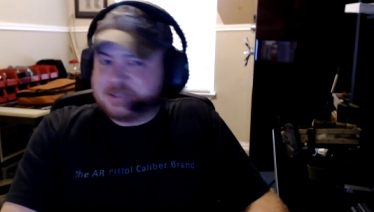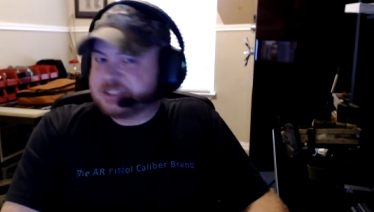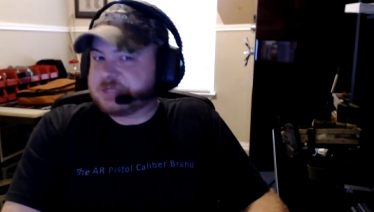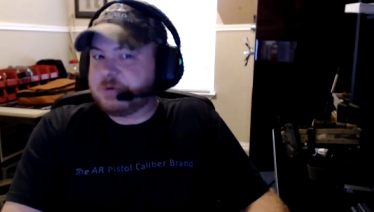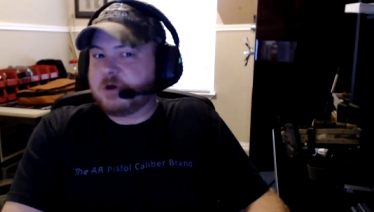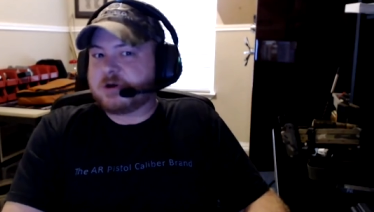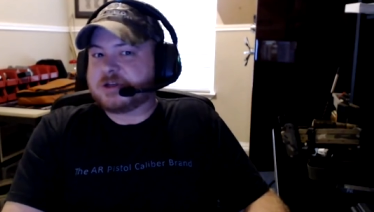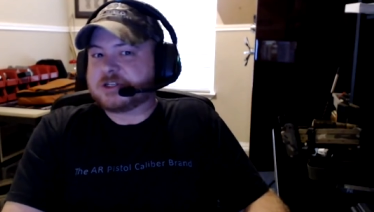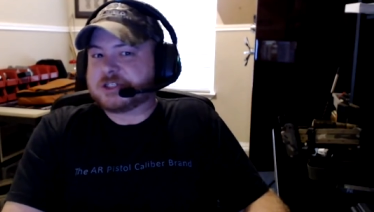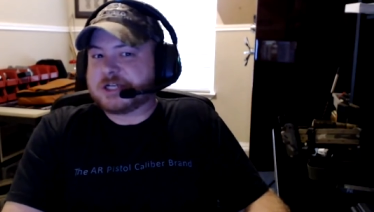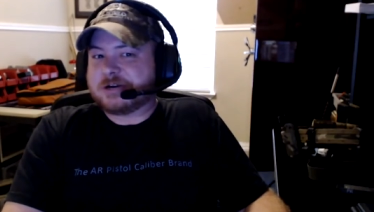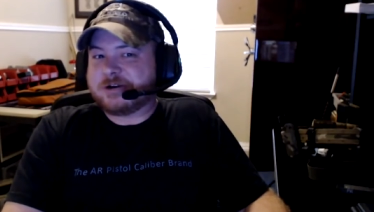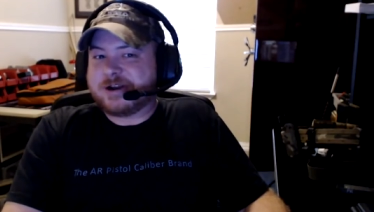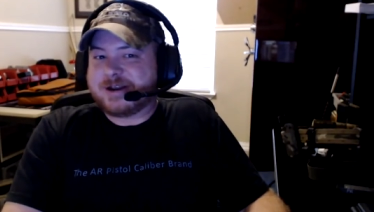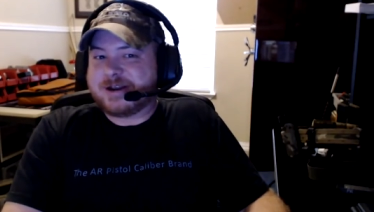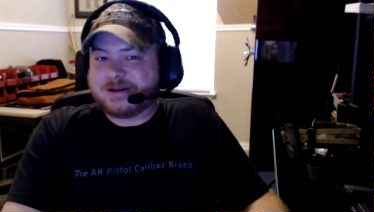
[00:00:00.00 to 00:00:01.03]
Smoke is
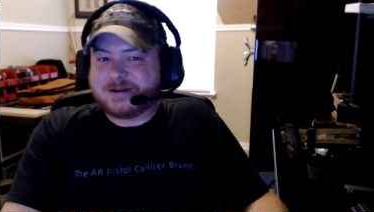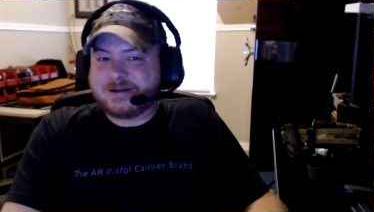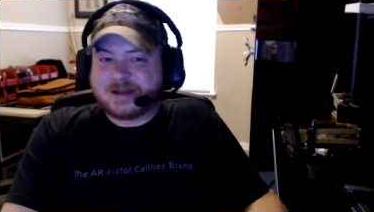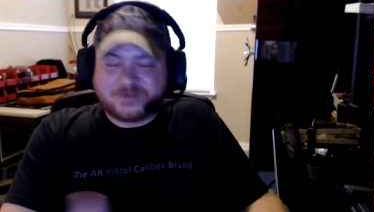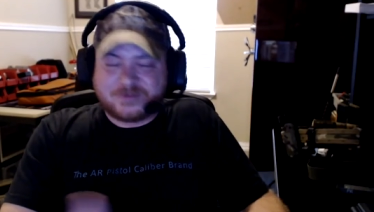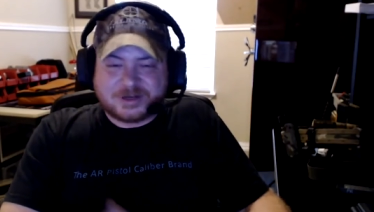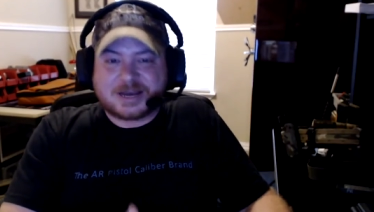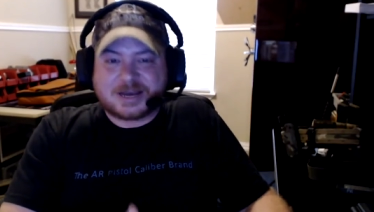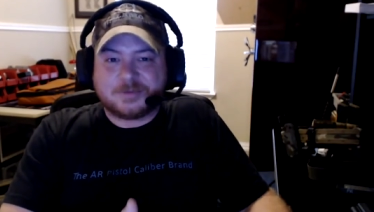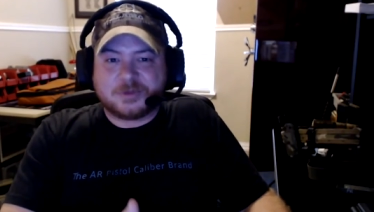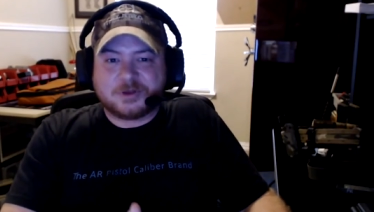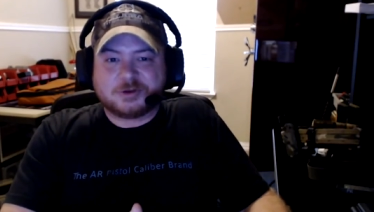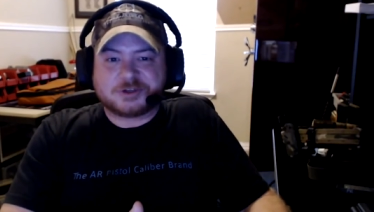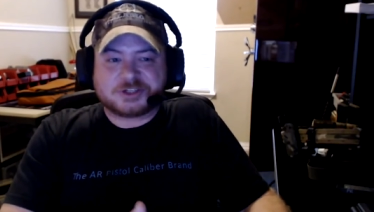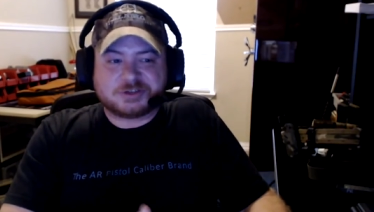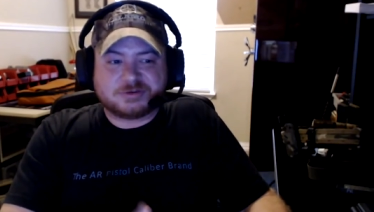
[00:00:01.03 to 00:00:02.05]
generated every time that
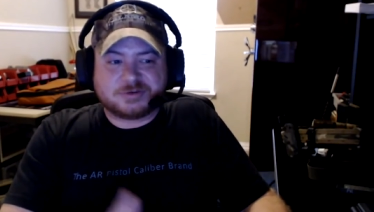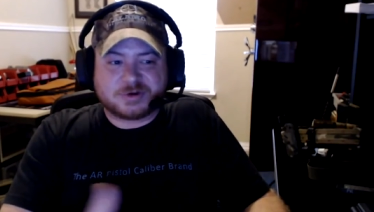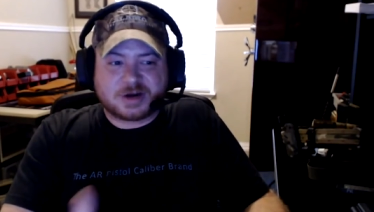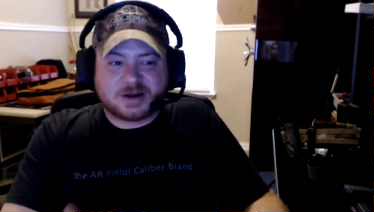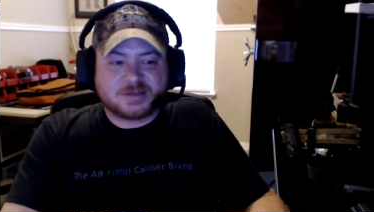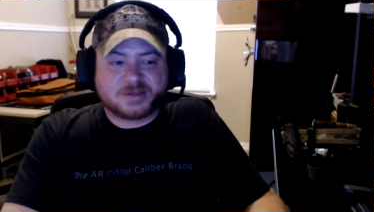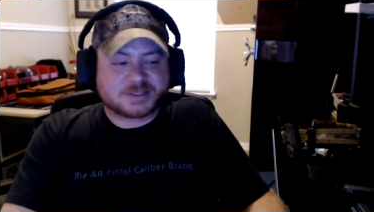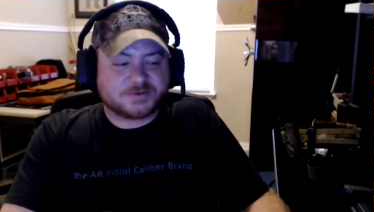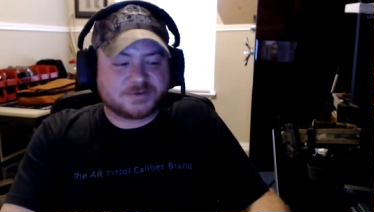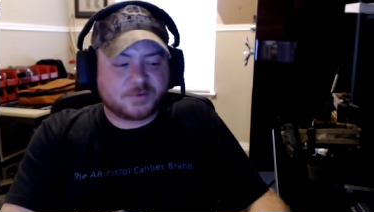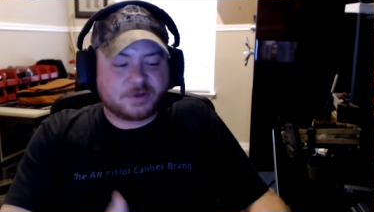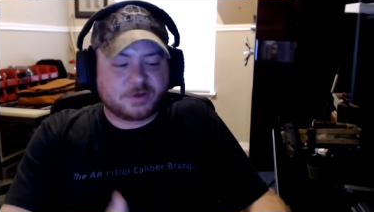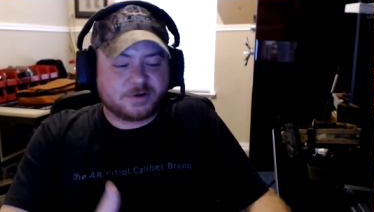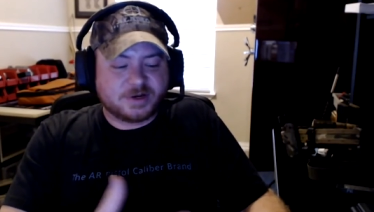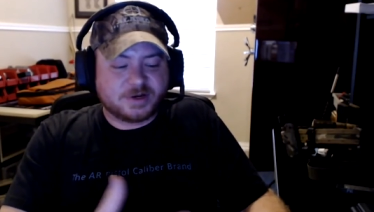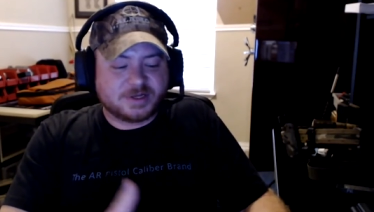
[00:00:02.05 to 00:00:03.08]
you shoot, regardless of
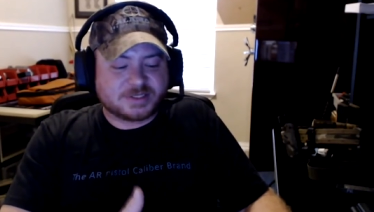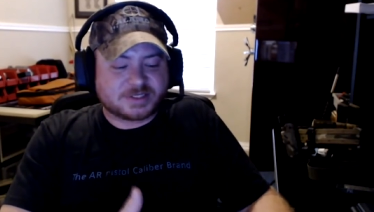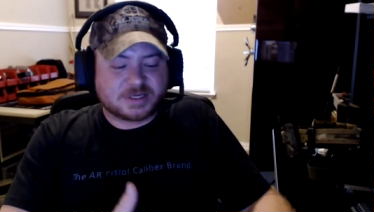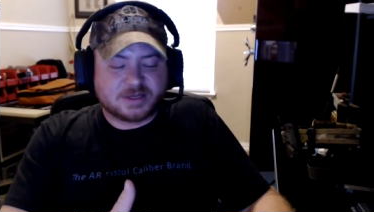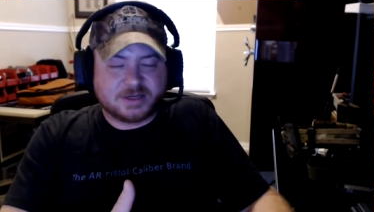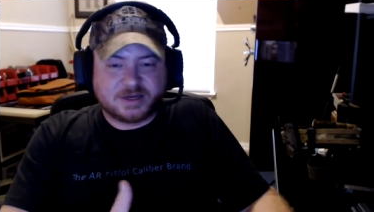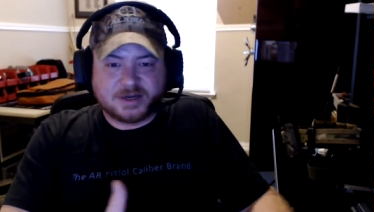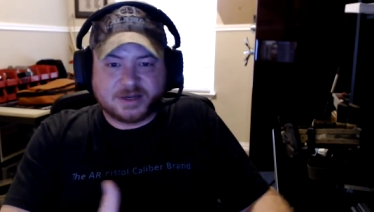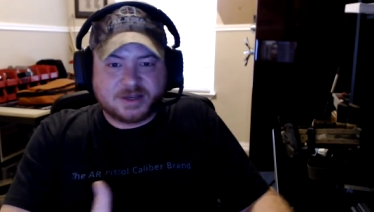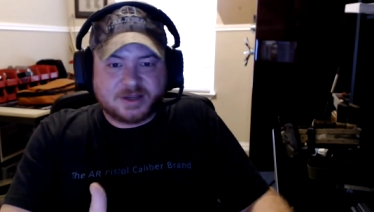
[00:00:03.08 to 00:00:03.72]
whether it's a